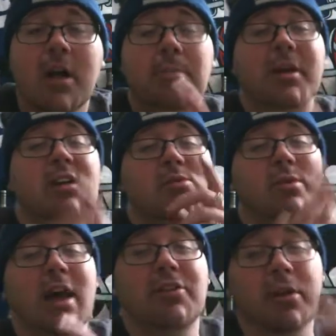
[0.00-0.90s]
Because
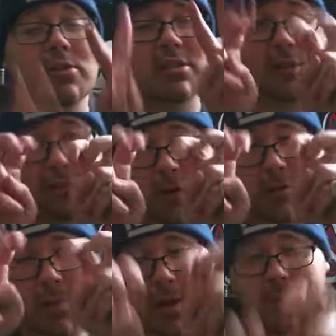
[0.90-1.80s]
without those
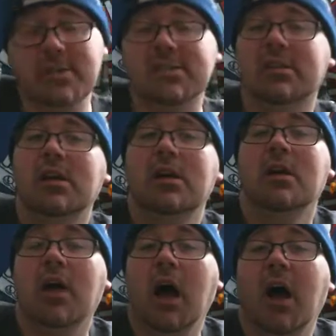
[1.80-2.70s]
deferred payments,
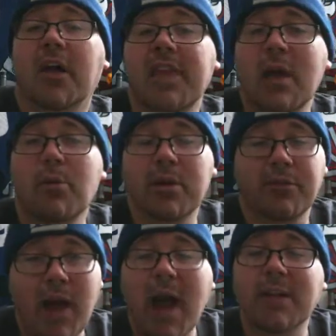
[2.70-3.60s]
they would have
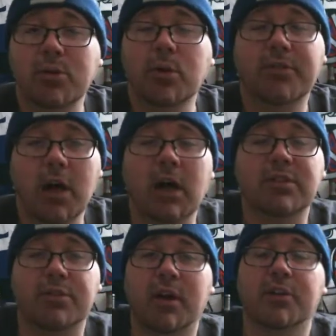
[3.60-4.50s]
had to have cut
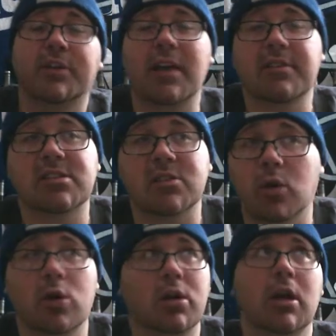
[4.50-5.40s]
Terrell Davis.
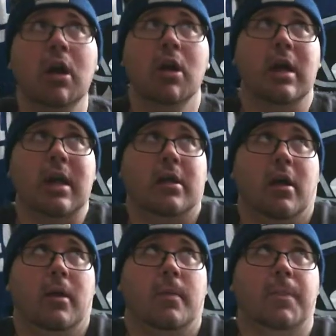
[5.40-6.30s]
Or
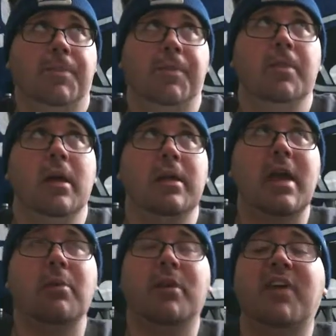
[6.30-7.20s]

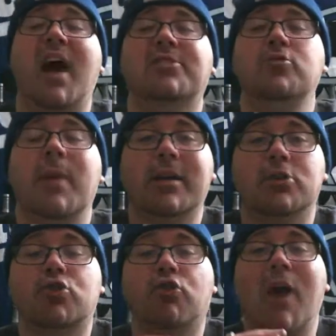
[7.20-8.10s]
they would have had to make a
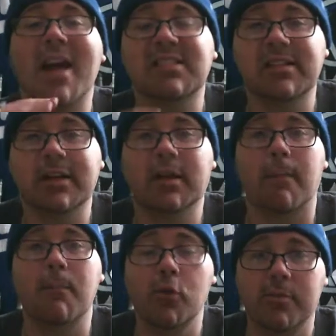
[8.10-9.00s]
drastic
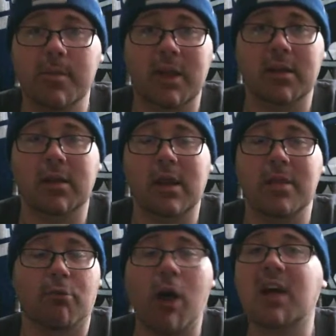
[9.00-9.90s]
movement in
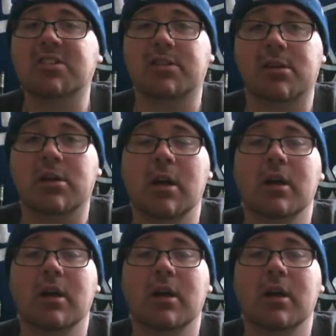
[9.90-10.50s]
the roster.